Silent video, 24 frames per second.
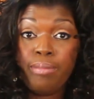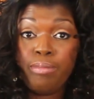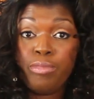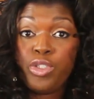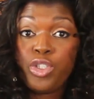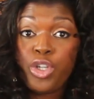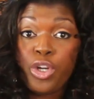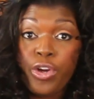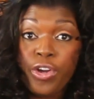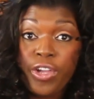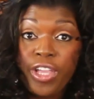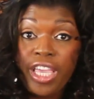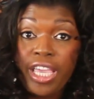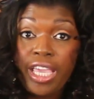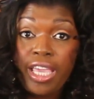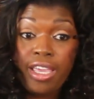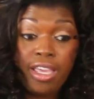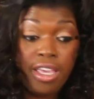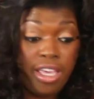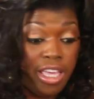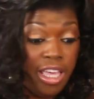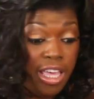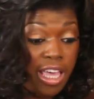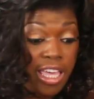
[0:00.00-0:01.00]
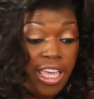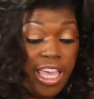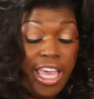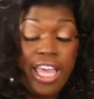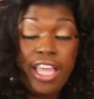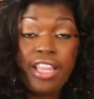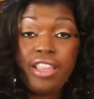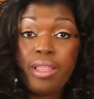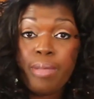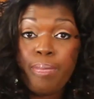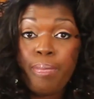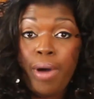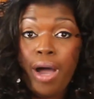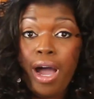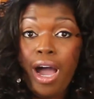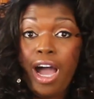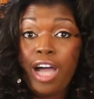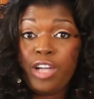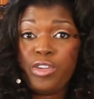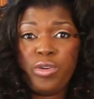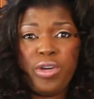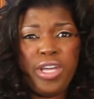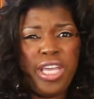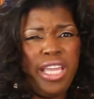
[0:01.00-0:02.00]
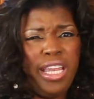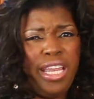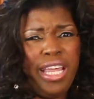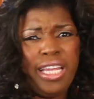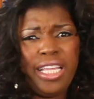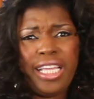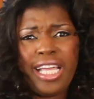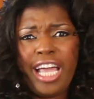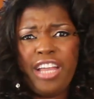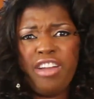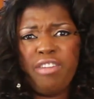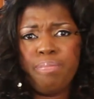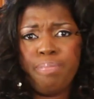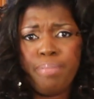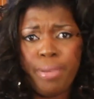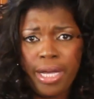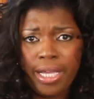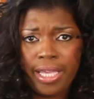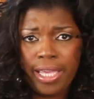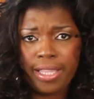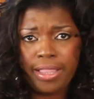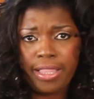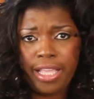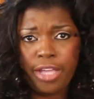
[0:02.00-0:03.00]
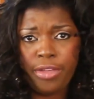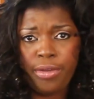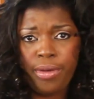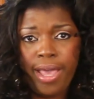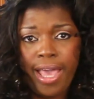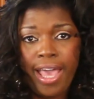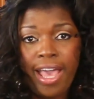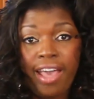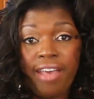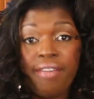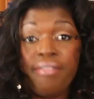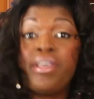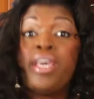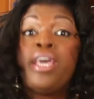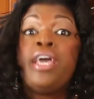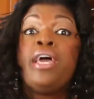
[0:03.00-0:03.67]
turkey in the pot or in any kind of bucket that you have,